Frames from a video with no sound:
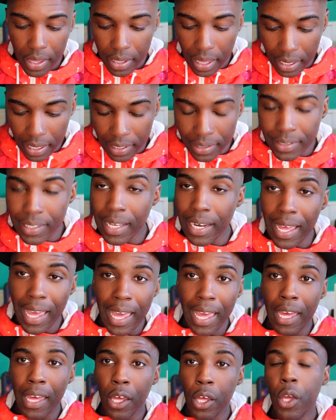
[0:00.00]
like I said,
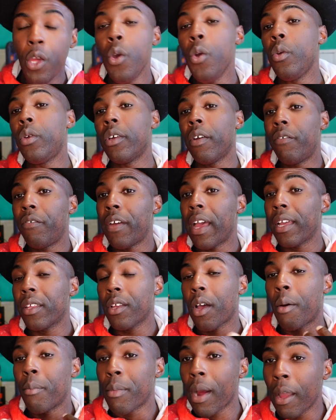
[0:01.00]
a huge effect
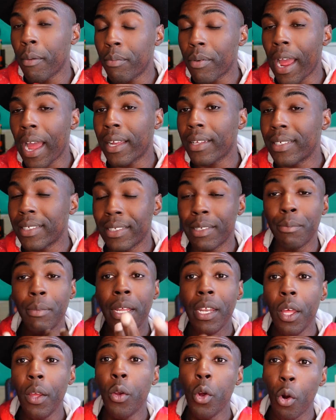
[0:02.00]
on my practice and
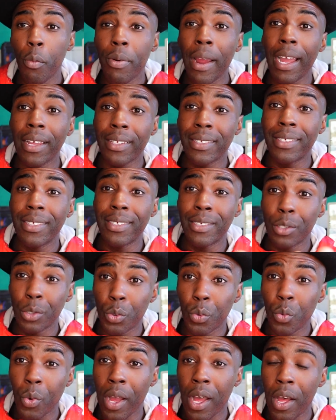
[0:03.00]
many of your practices
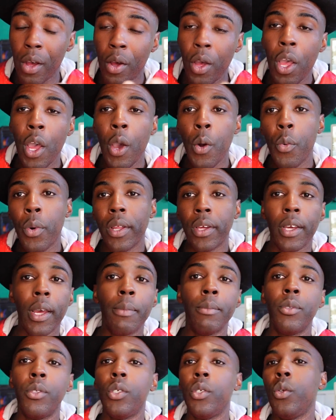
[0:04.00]
as well when it
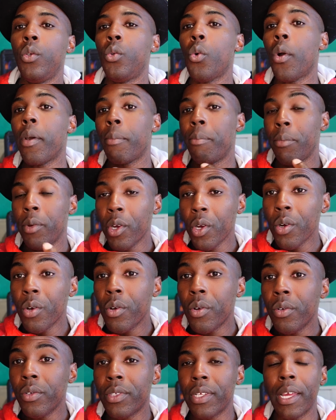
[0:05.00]
comes to doing
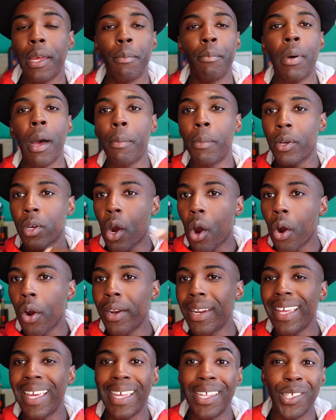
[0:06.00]
murals and public
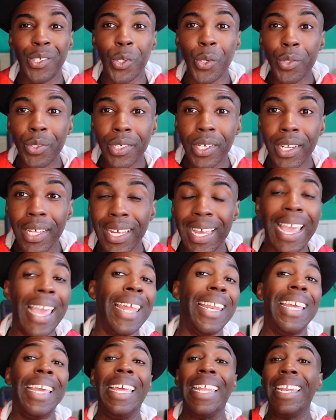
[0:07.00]
art in your city
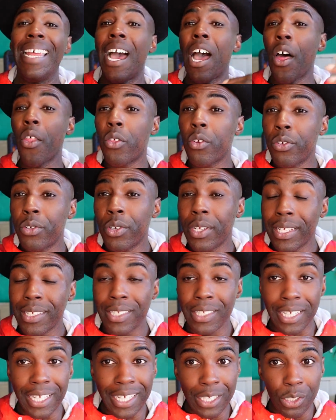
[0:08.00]
and in other
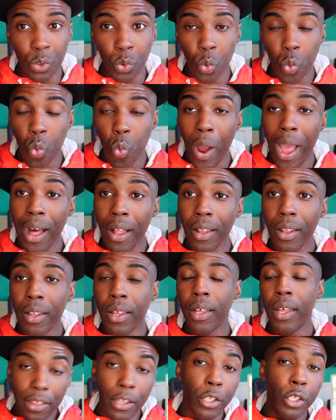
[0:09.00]
cities as well.
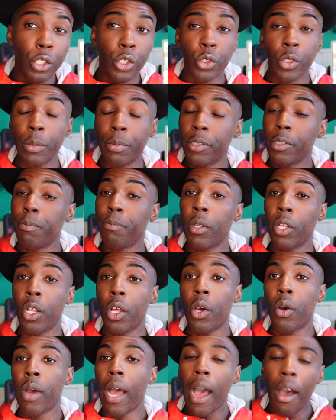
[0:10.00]
In the description
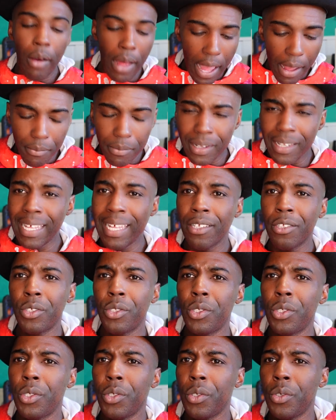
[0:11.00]
below, I'll have links
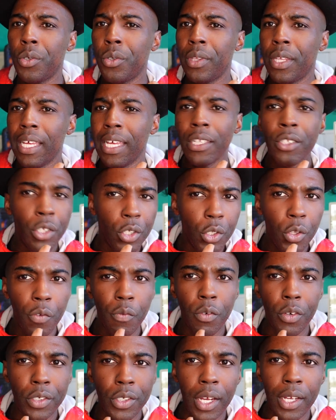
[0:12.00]
to the Institute
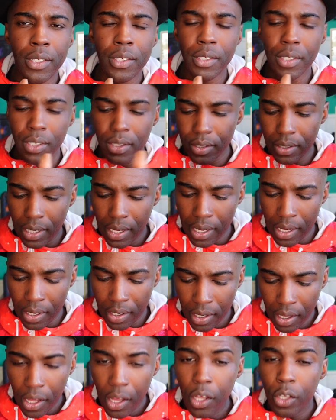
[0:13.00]
for Justice
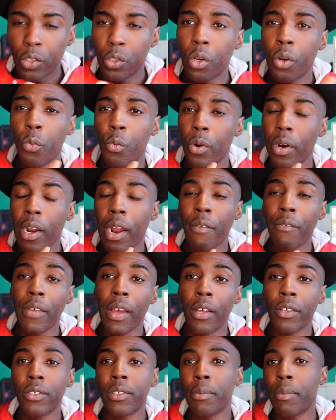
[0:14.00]
and sort of where I
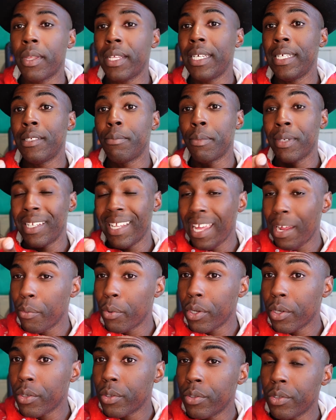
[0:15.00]
found some of these
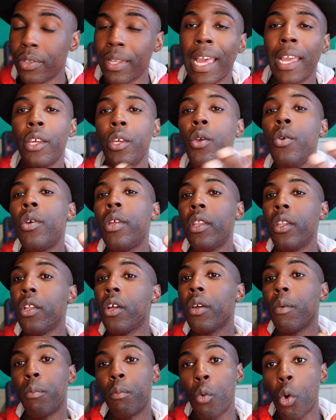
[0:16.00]
materials so that you can
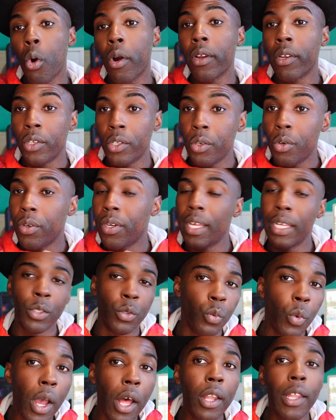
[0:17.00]
look more into it
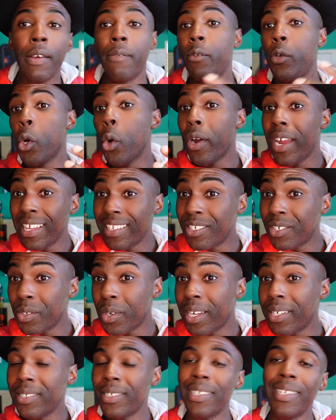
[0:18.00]
as well if you're
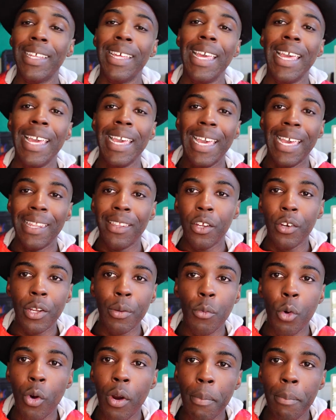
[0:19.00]
interested in
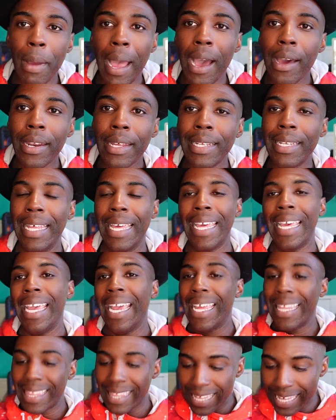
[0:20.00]
learning more about it.
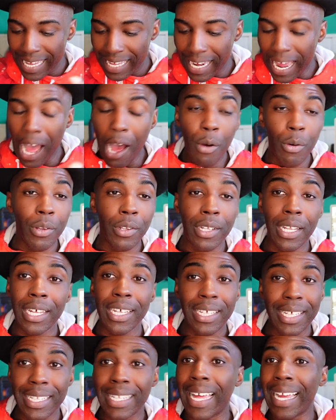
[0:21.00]
And then I will,
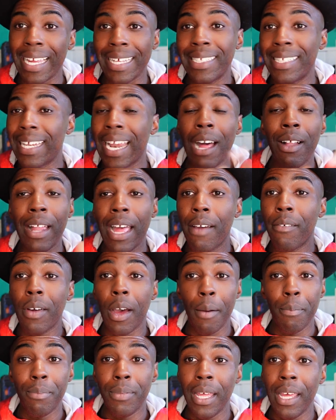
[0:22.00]
like, like I said, I'll have
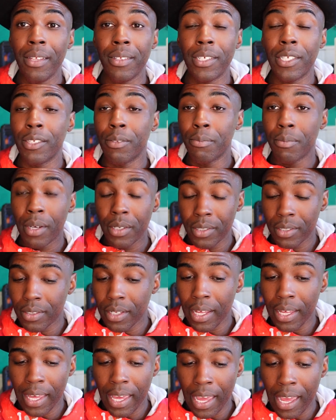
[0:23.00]
updates as much as
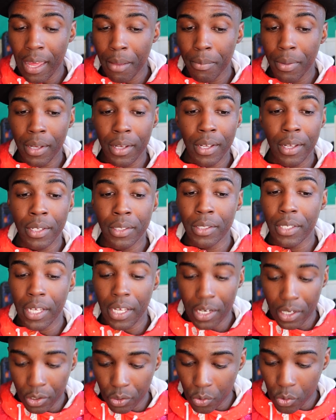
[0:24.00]
I can because
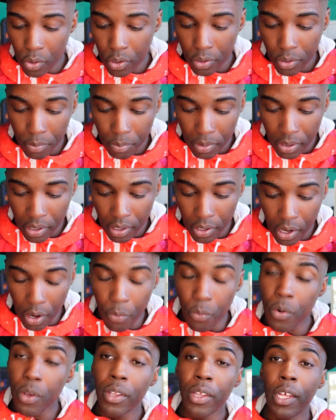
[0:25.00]
it is going to be a
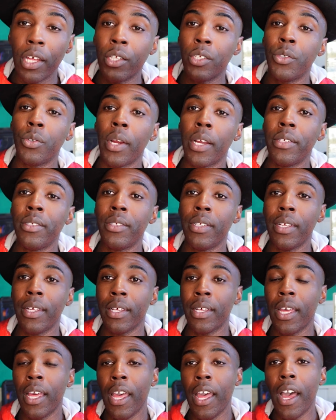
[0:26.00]
really
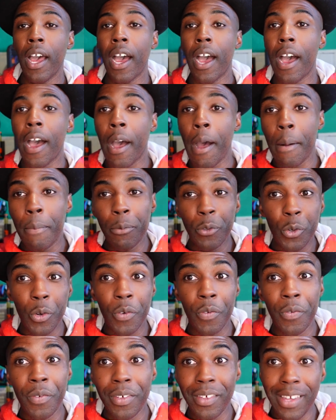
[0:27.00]
interesting um, sort
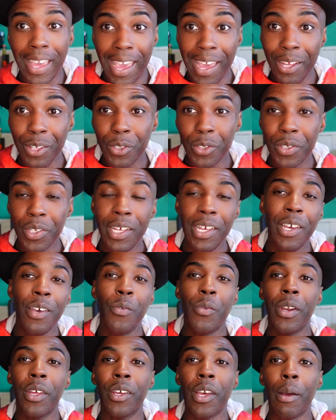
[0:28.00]
of case
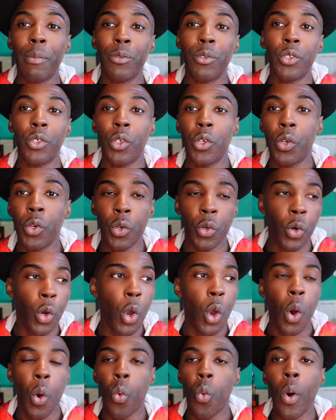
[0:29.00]
when it comes to
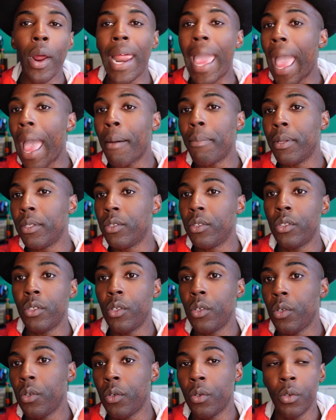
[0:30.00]
what happens
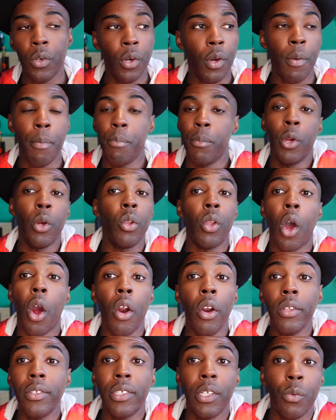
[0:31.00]
to mural
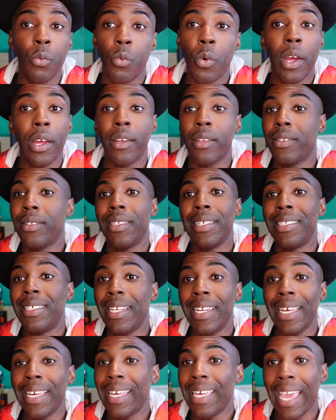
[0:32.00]
arts and what the
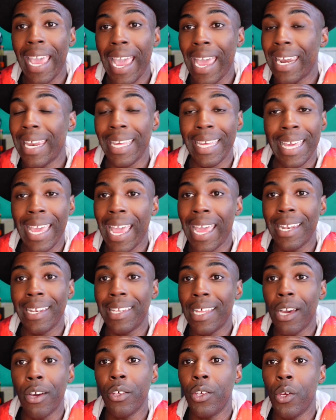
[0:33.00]
city can and can't
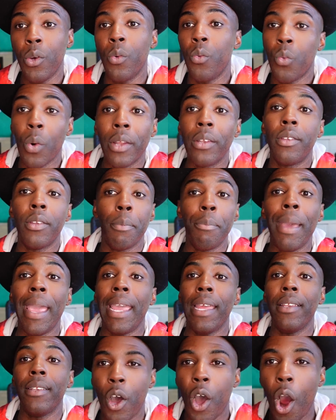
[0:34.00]
tell you what to
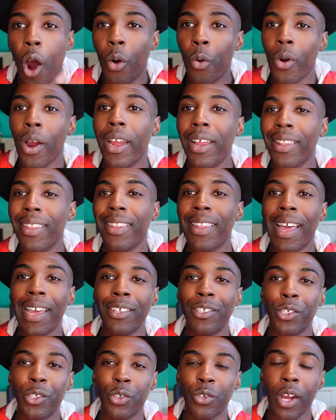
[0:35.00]
paint. All right,
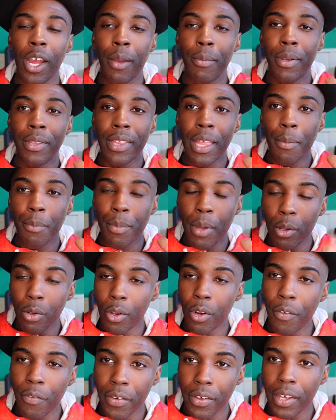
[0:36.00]
like, subscribe, hit that bell
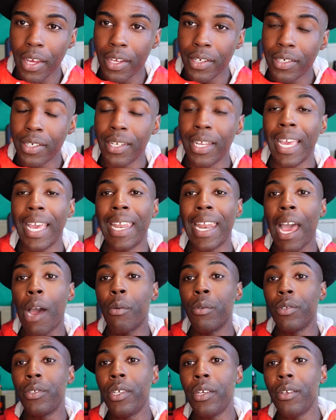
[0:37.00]
notification, and I
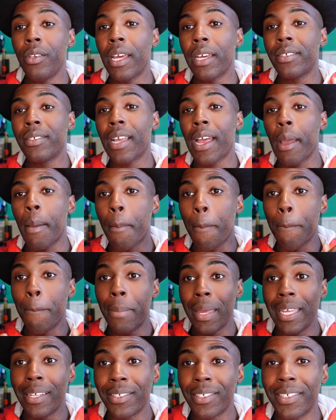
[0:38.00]
will see you next time.
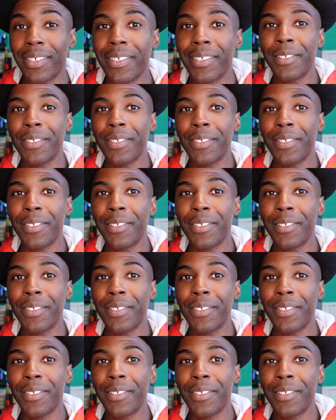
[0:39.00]
Peace.